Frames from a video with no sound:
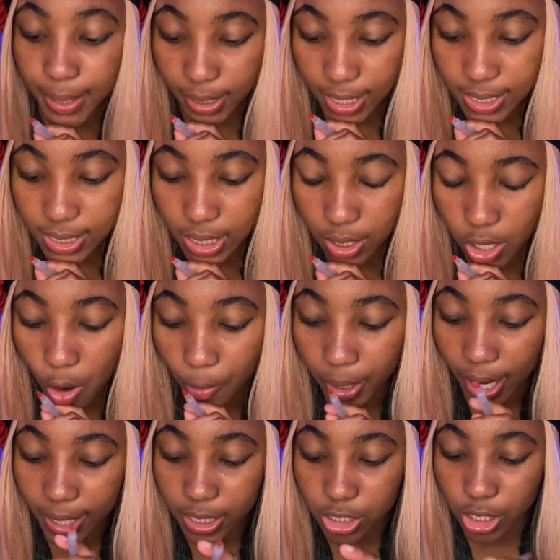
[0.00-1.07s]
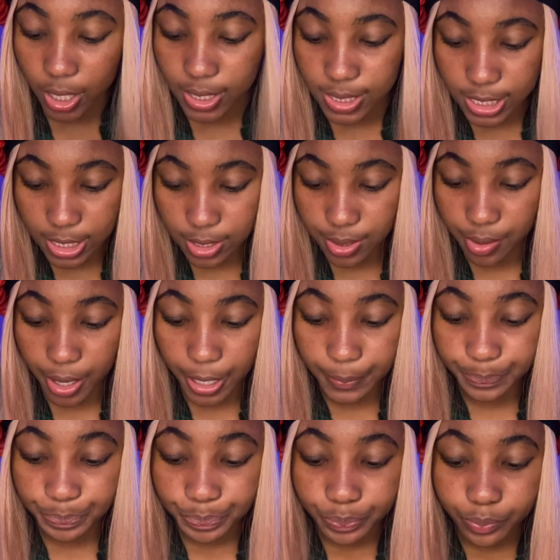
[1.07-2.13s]
let's keep going. I need y'all to see this, okay?
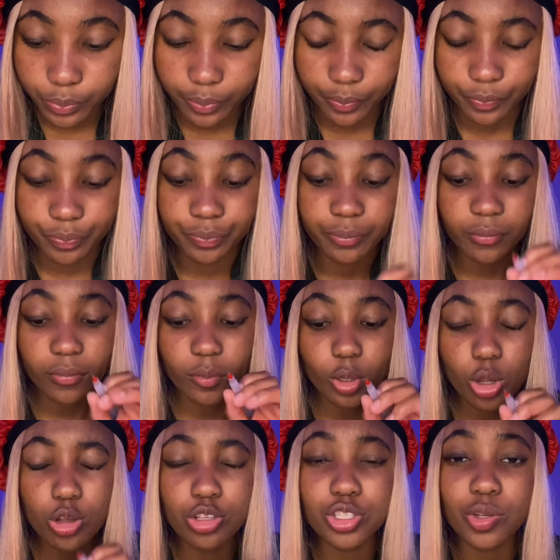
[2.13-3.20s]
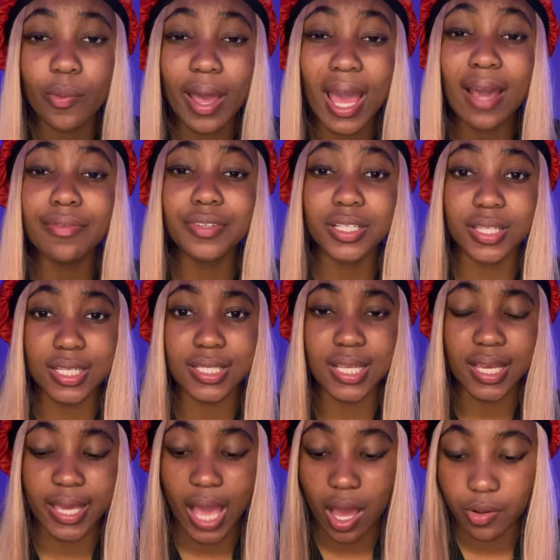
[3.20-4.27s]
So after this
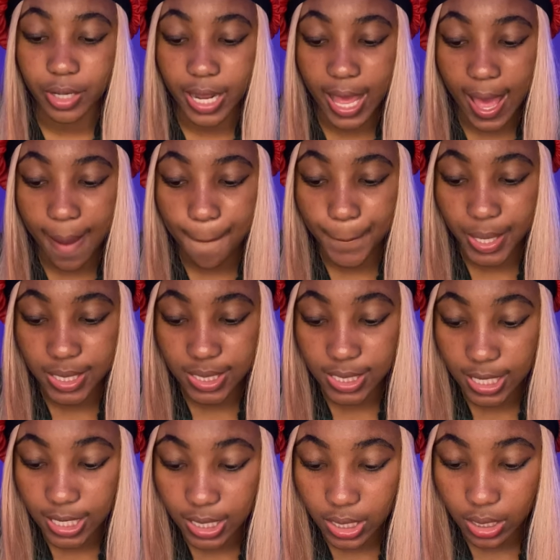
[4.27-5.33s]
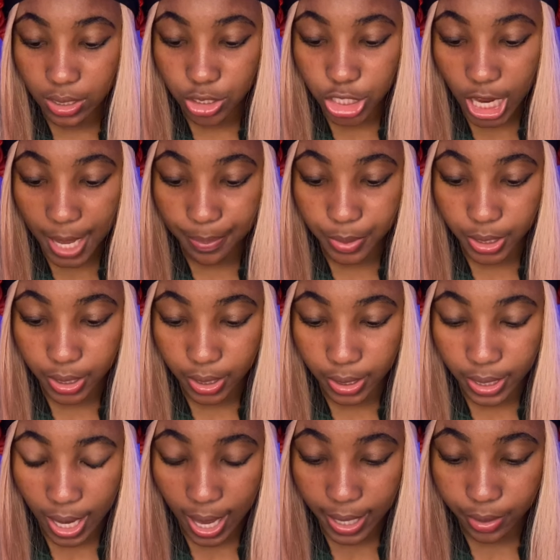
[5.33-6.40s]
encounter happens in chapter
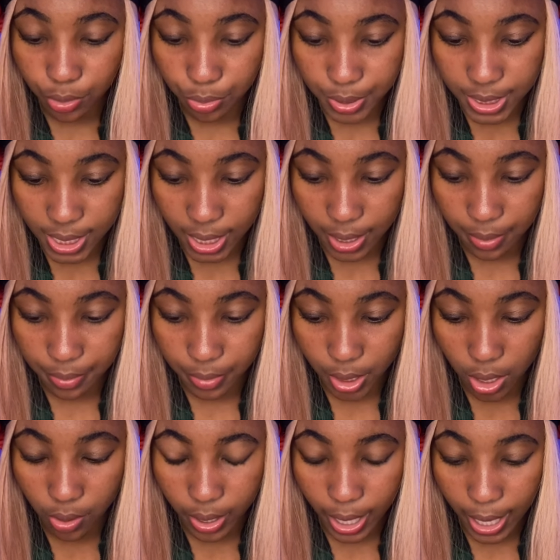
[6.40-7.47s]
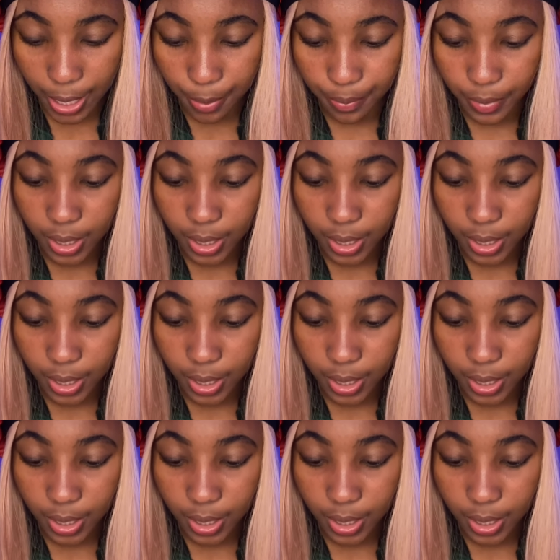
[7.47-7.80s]
9 through 10, okay?